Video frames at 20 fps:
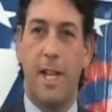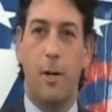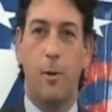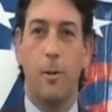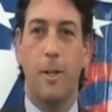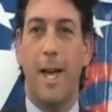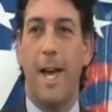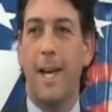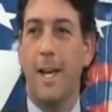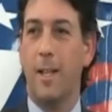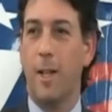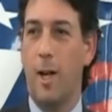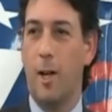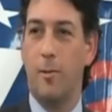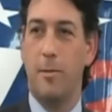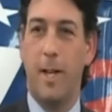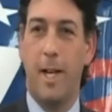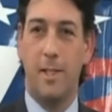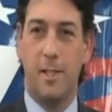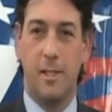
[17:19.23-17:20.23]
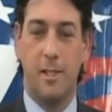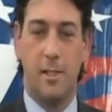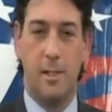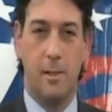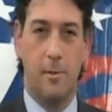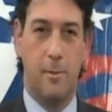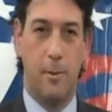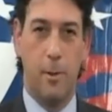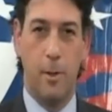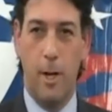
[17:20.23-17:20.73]
I don't like a lot of
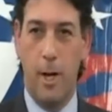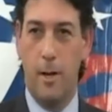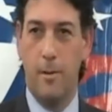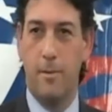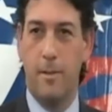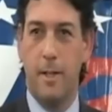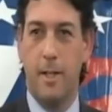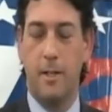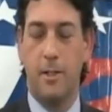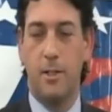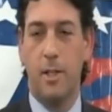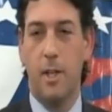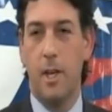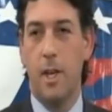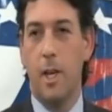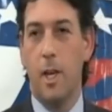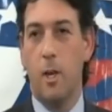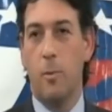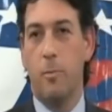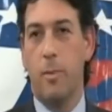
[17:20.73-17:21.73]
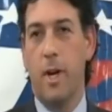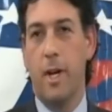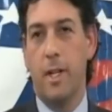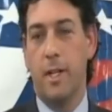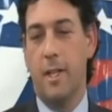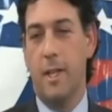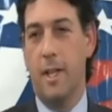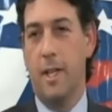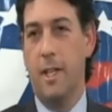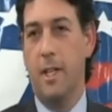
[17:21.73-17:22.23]
licensing for a lot of things,
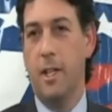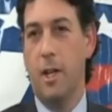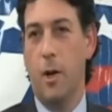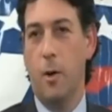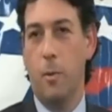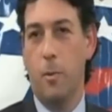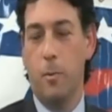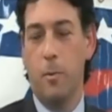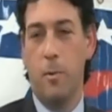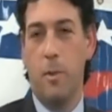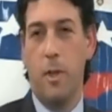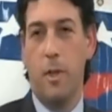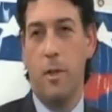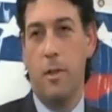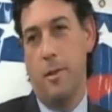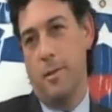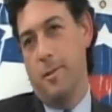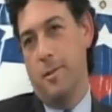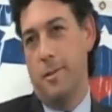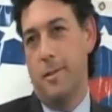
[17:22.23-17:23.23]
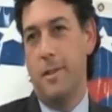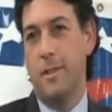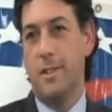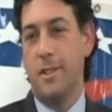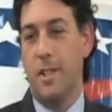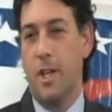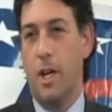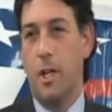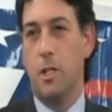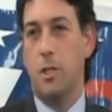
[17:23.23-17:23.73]
but you know,
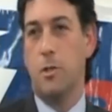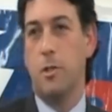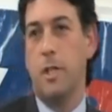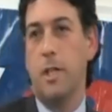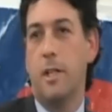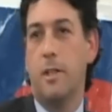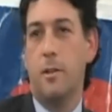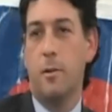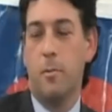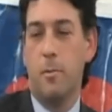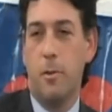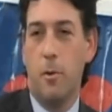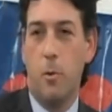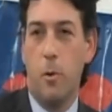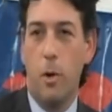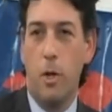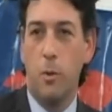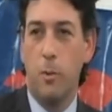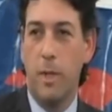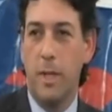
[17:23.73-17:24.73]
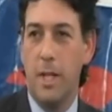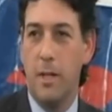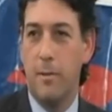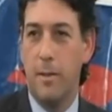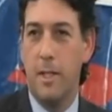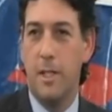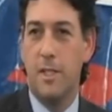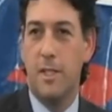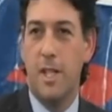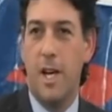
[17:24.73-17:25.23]
this country, the, the world we live
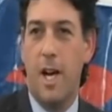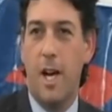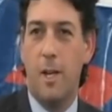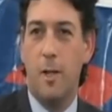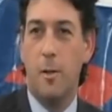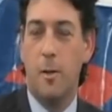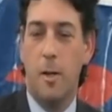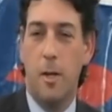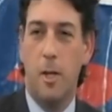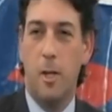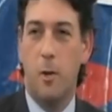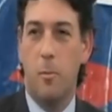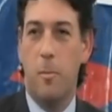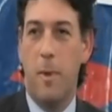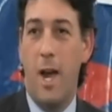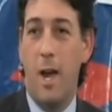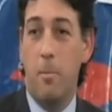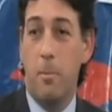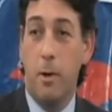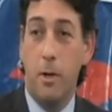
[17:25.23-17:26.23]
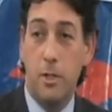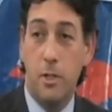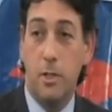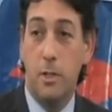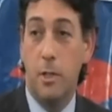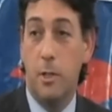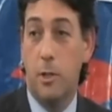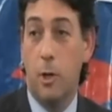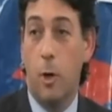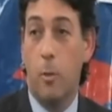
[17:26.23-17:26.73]
in, is not you know my
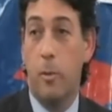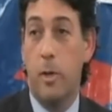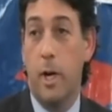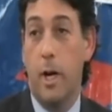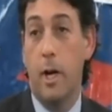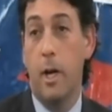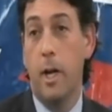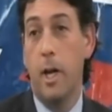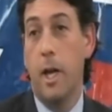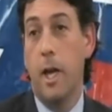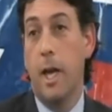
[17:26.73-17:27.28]
personal utopia,